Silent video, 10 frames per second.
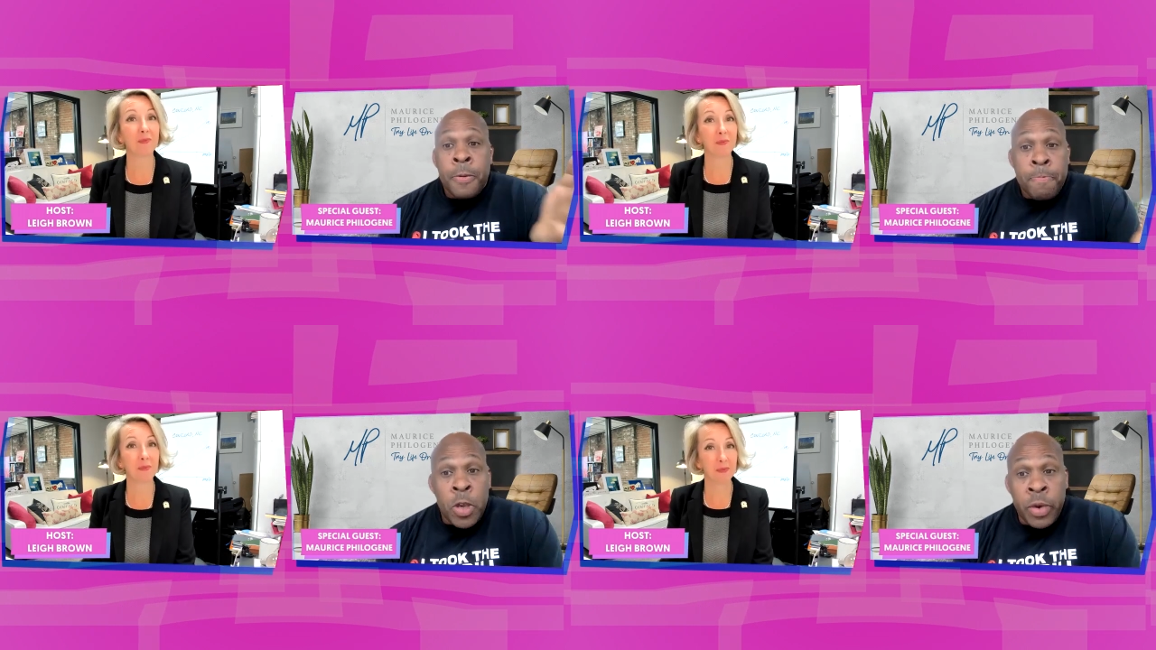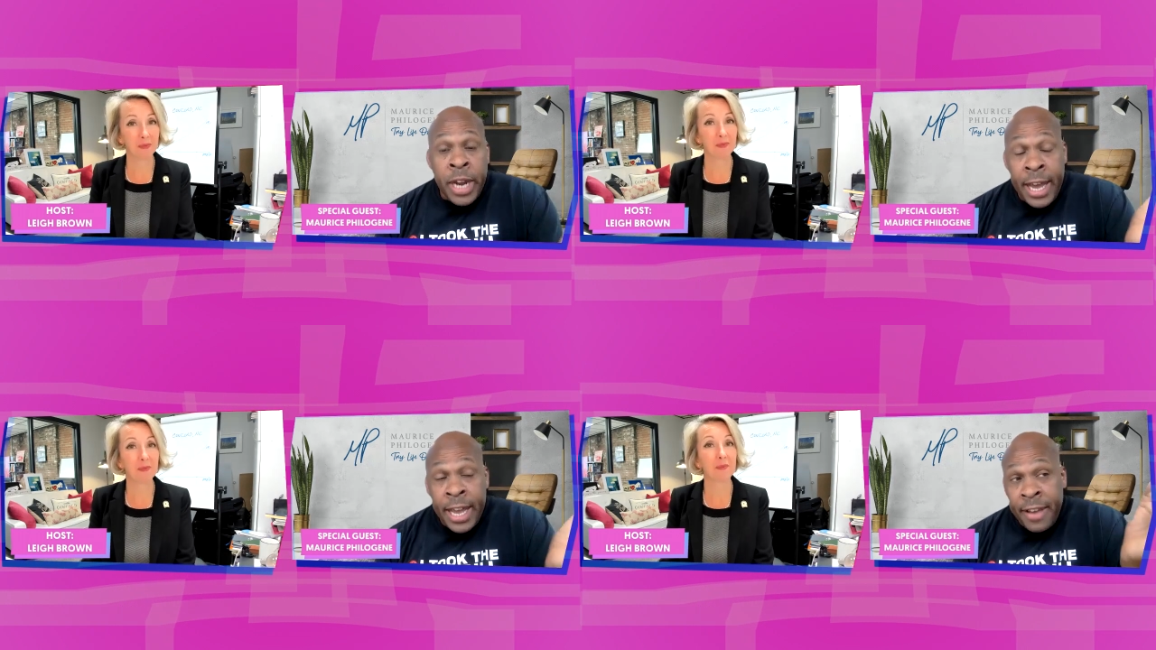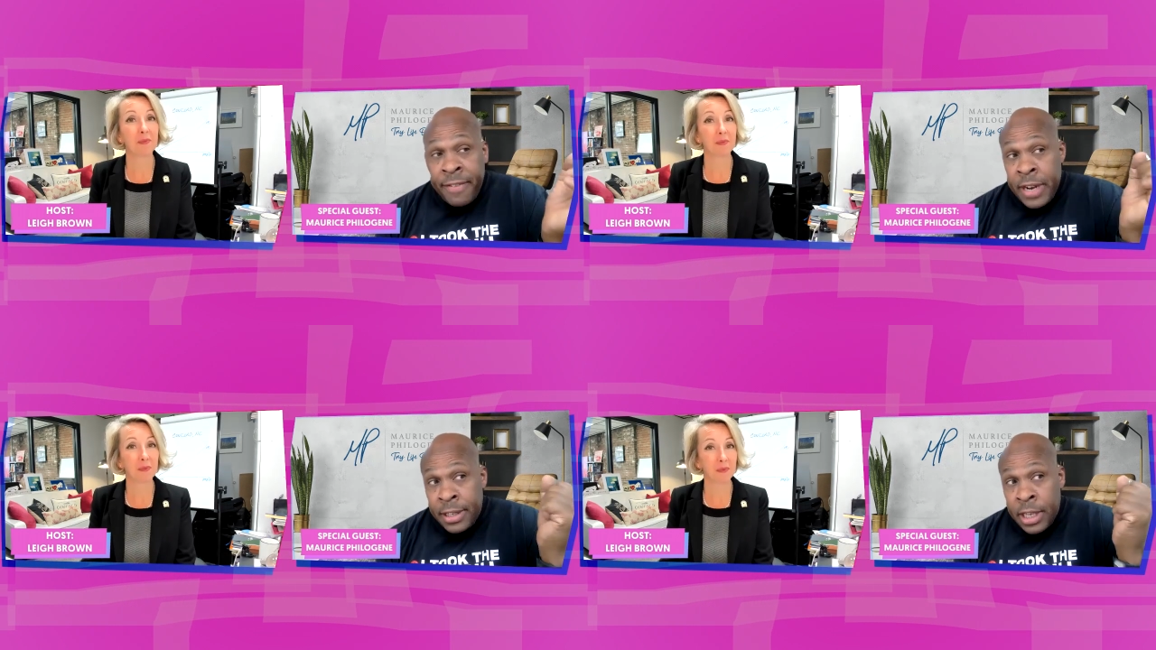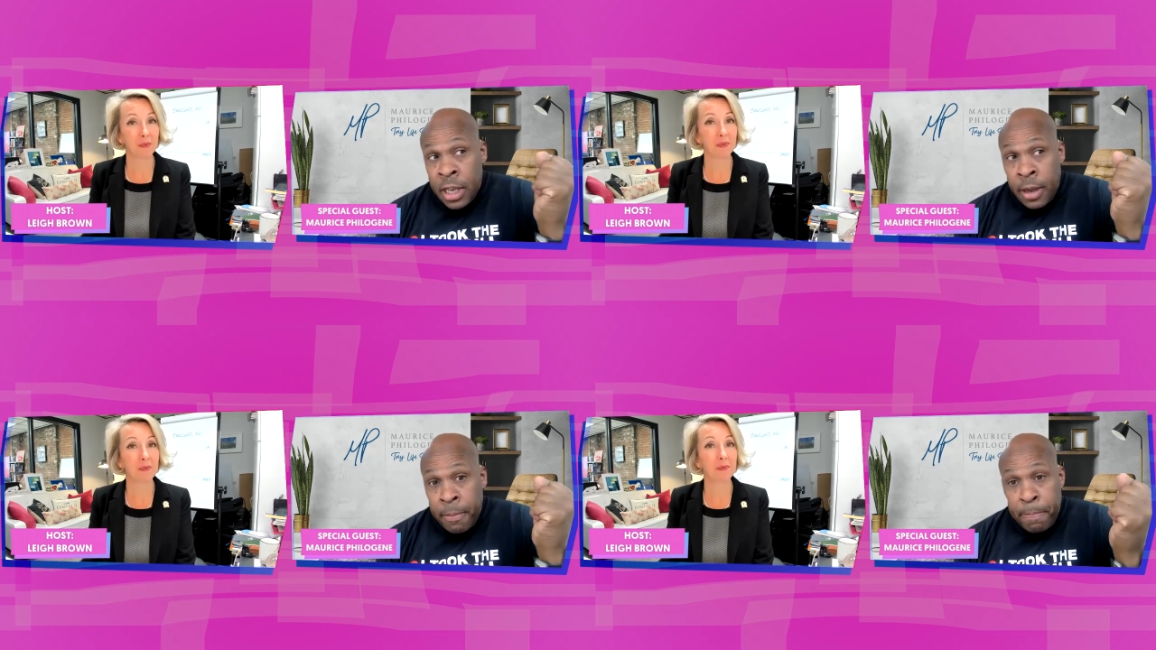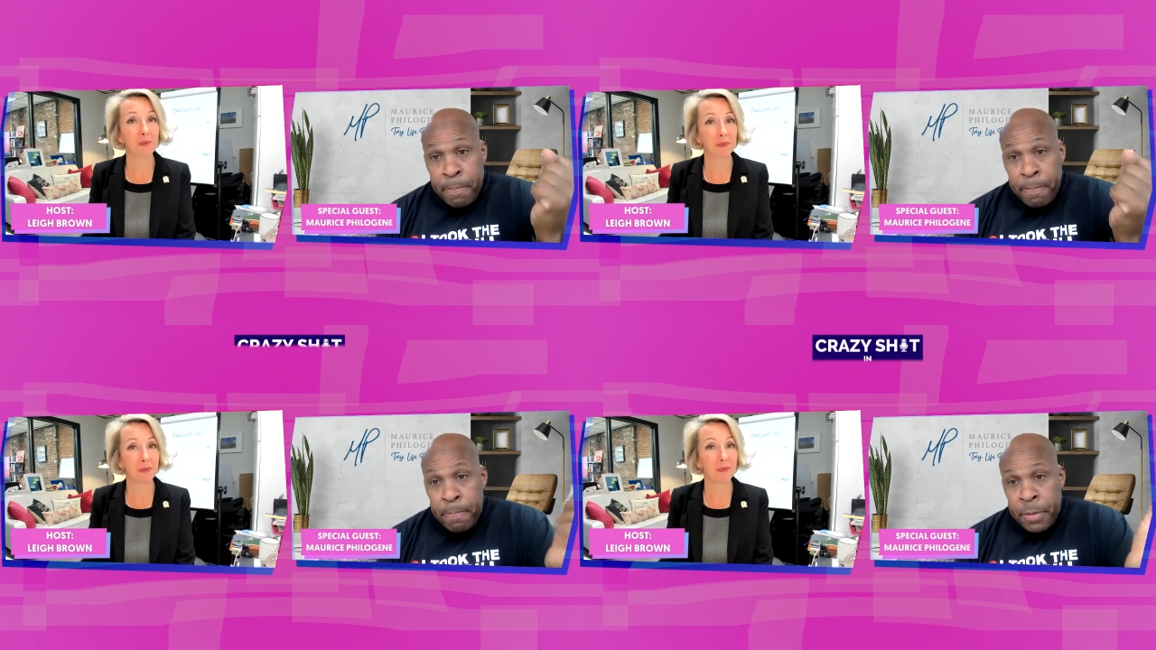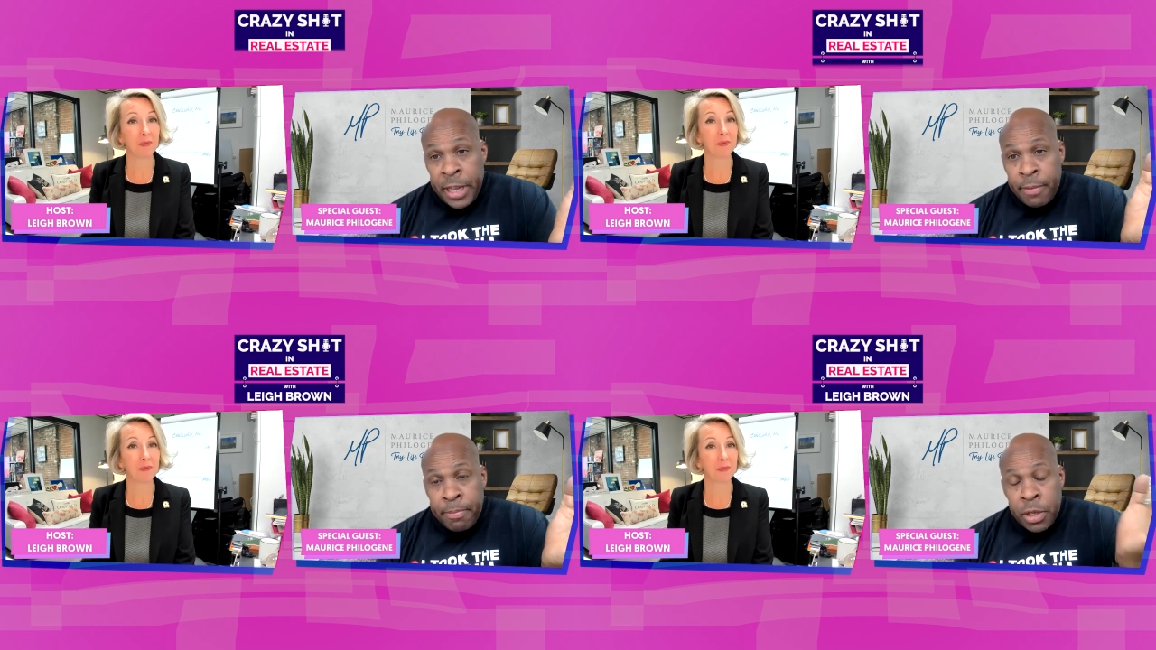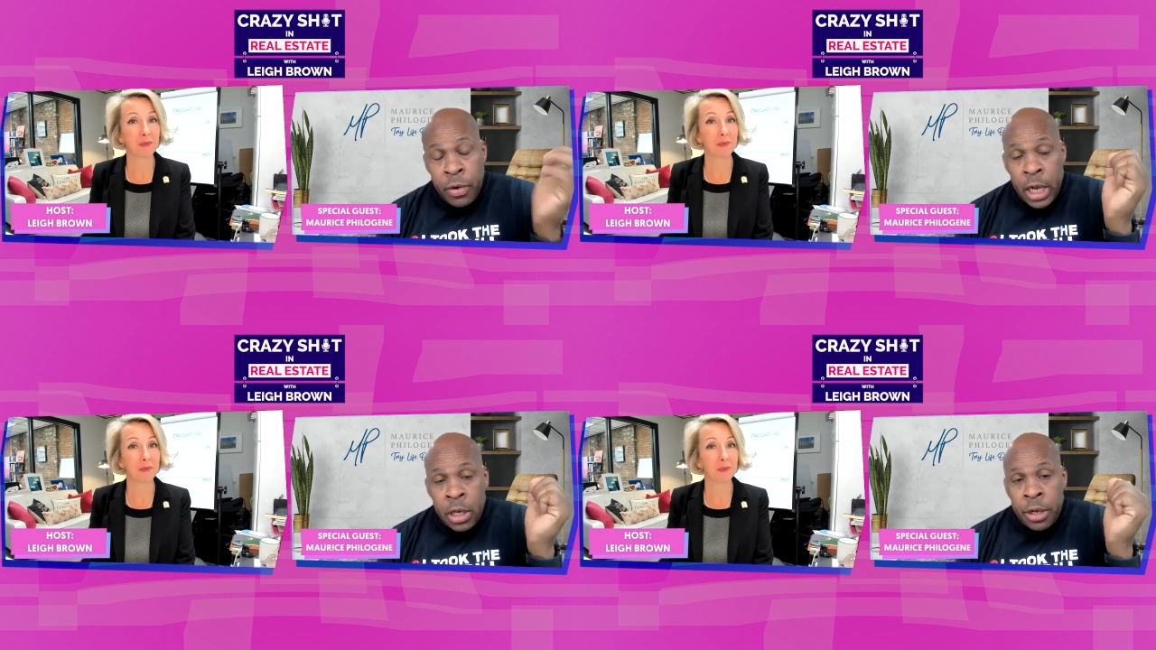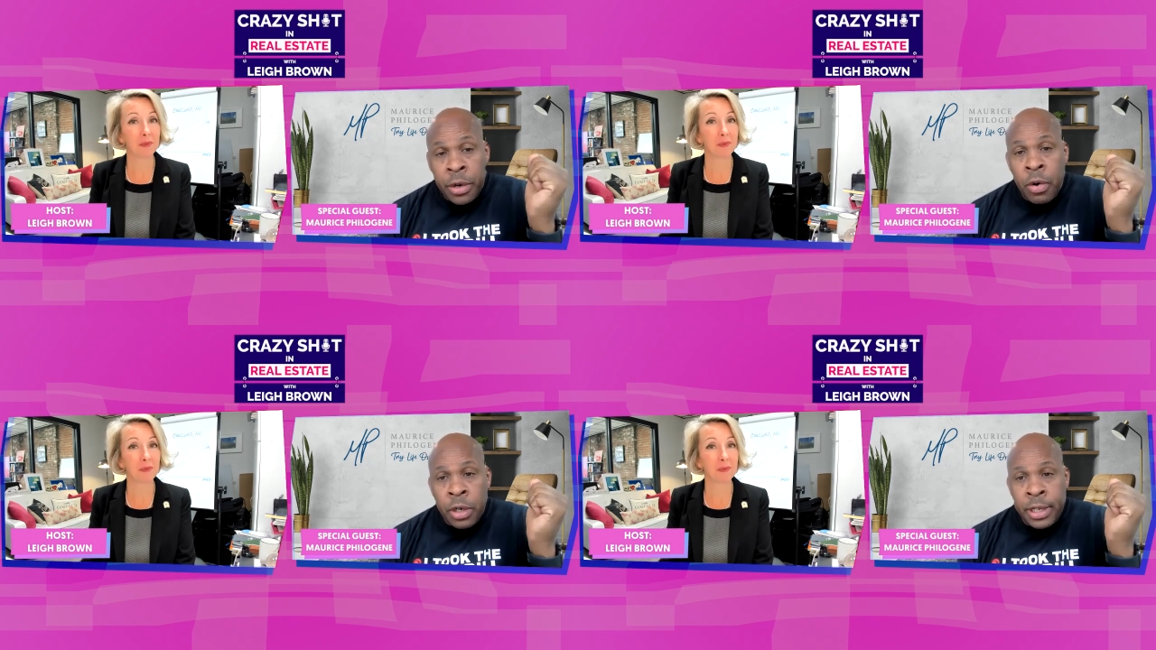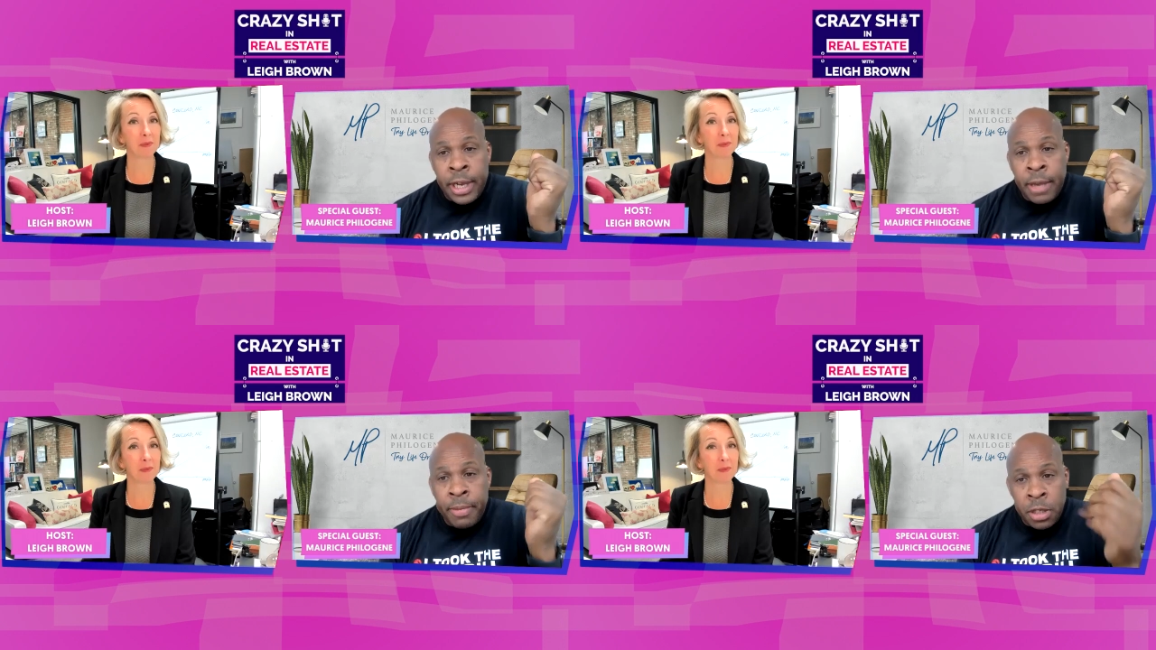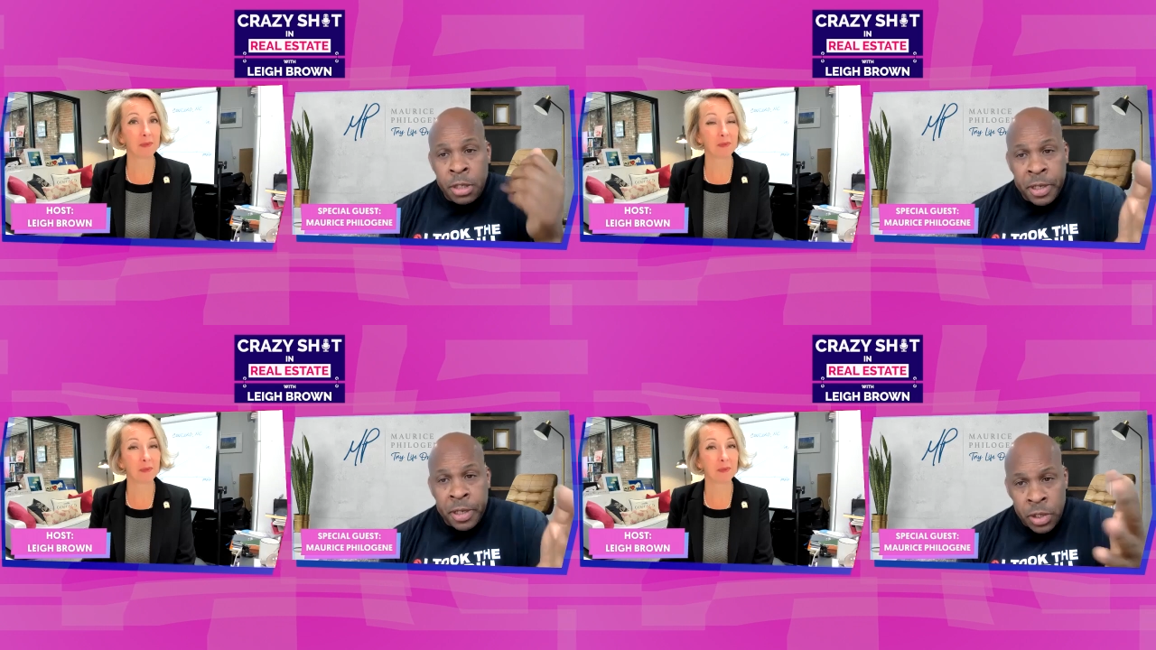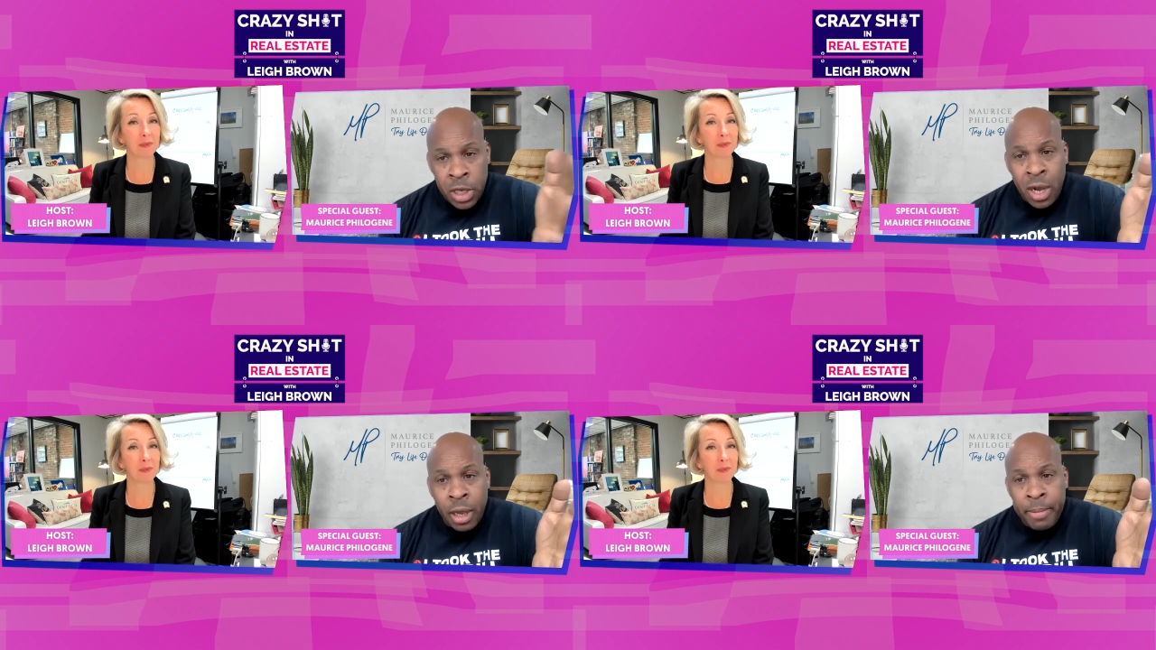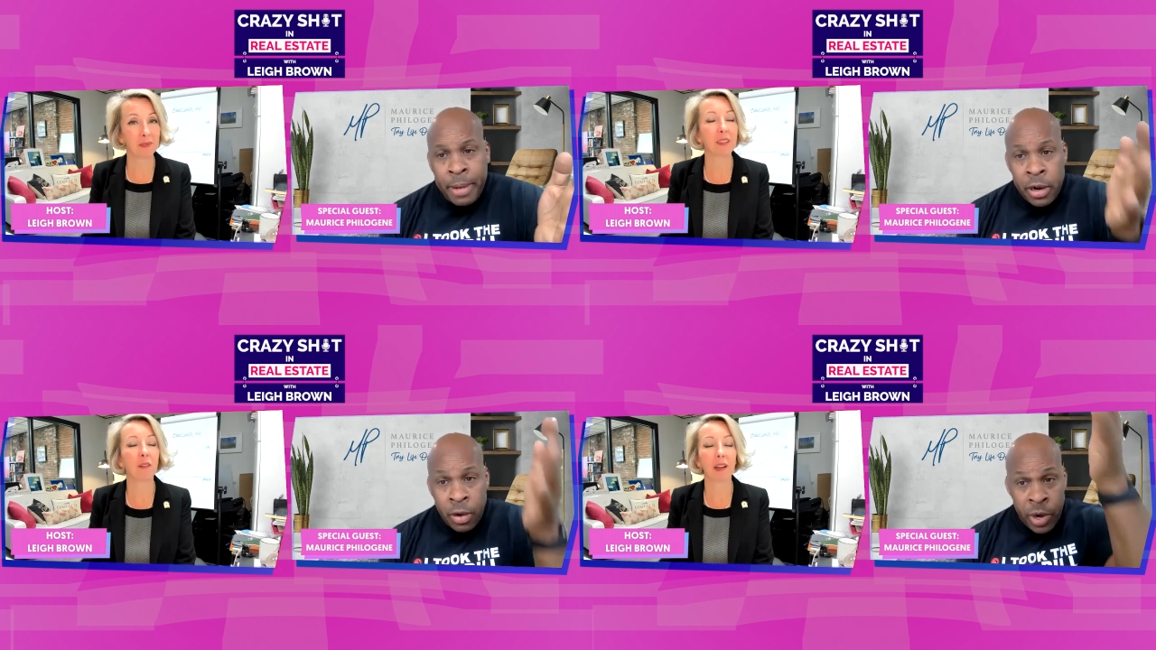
Speaker 1: You and I have not seen a light blue Honda Accord today, but just because we're talking about it,